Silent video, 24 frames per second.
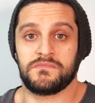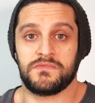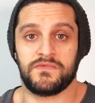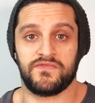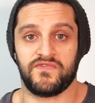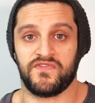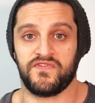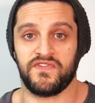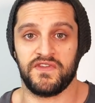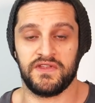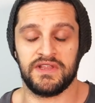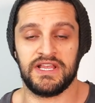If
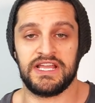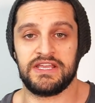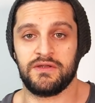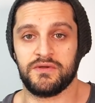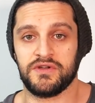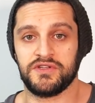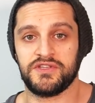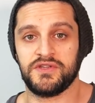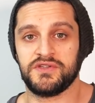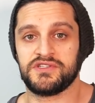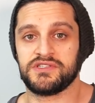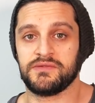you feel like you
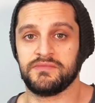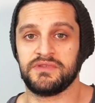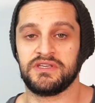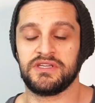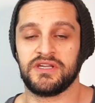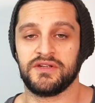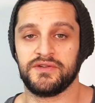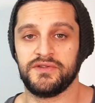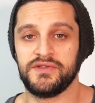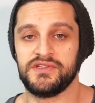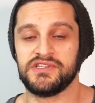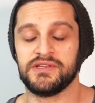want to do something,
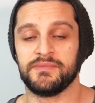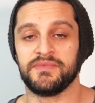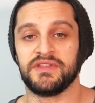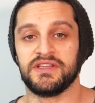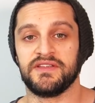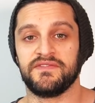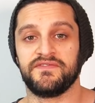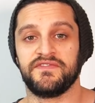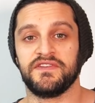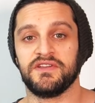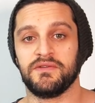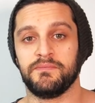go do something.
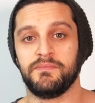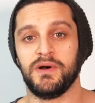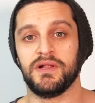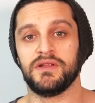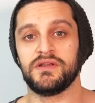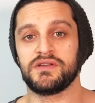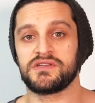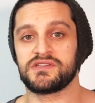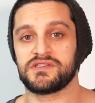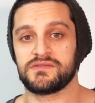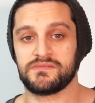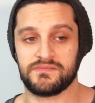If you feel
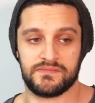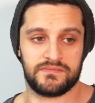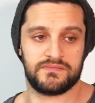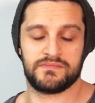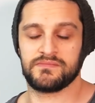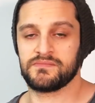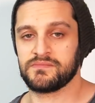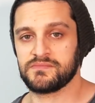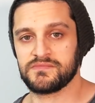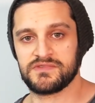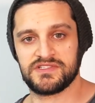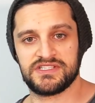bollocks,
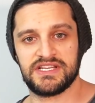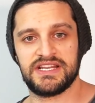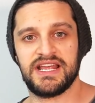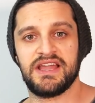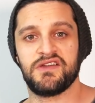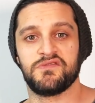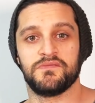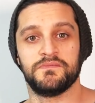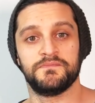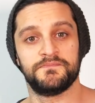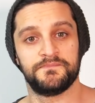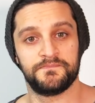sit
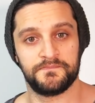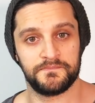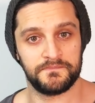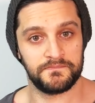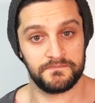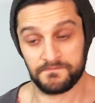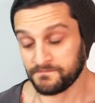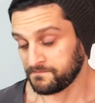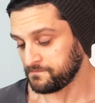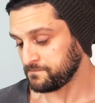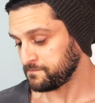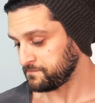down.
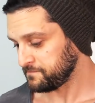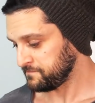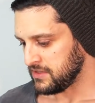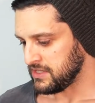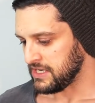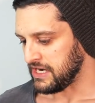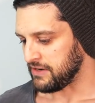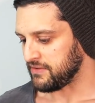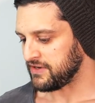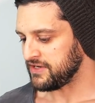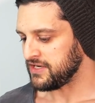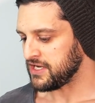
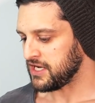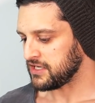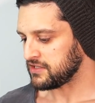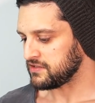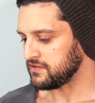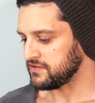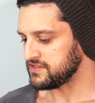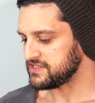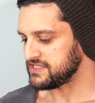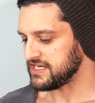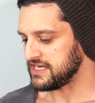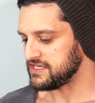I read an
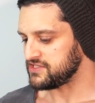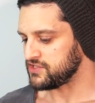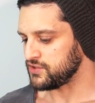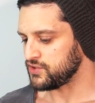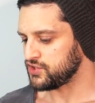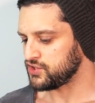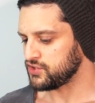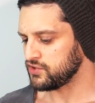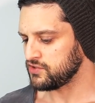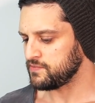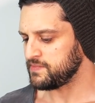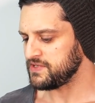article that says you
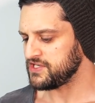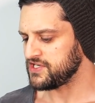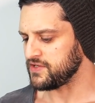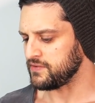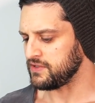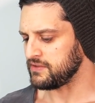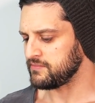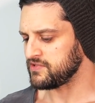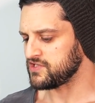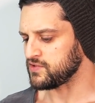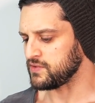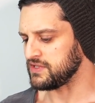should be
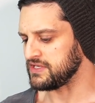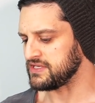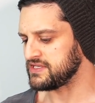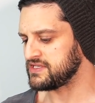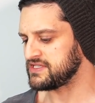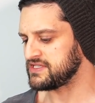doing between